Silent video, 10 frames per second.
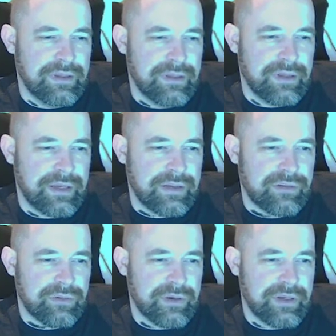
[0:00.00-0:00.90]
x
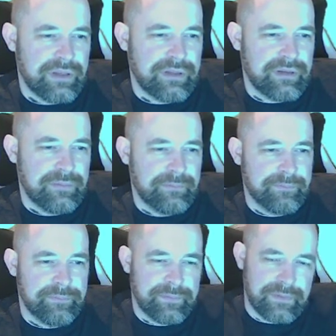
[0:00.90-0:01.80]
squared,
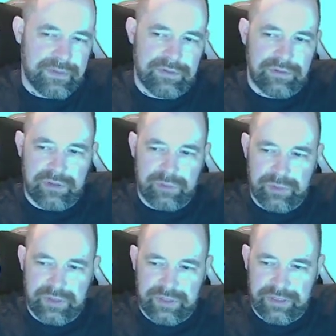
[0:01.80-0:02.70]
it's going to
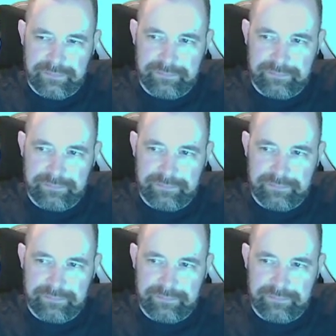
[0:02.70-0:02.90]
be,